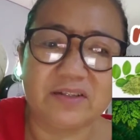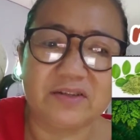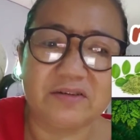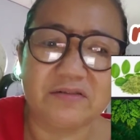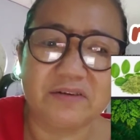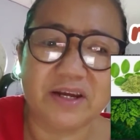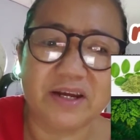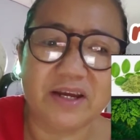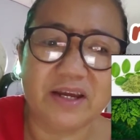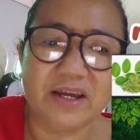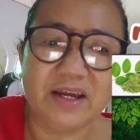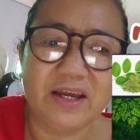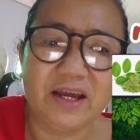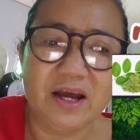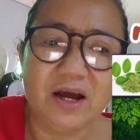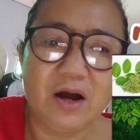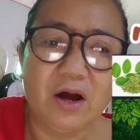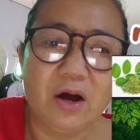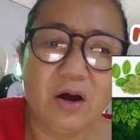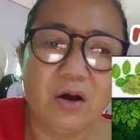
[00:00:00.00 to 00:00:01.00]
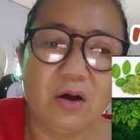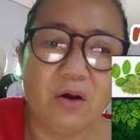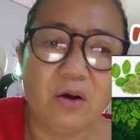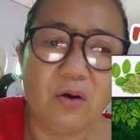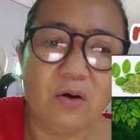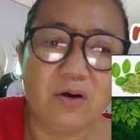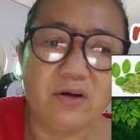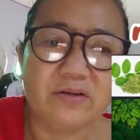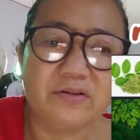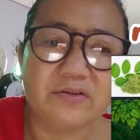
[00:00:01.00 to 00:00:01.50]
tree,
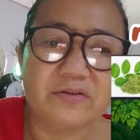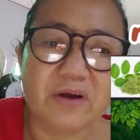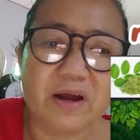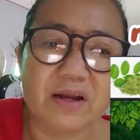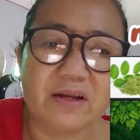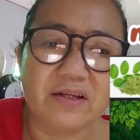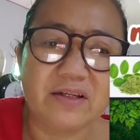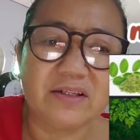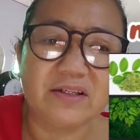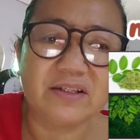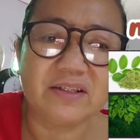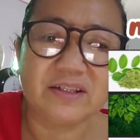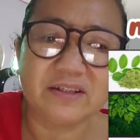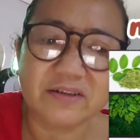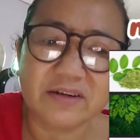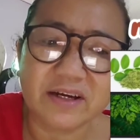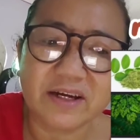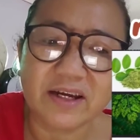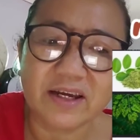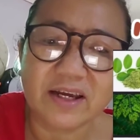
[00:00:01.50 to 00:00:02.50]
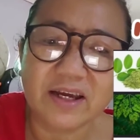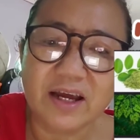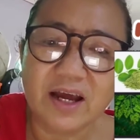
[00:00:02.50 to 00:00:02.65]
horseradish tree,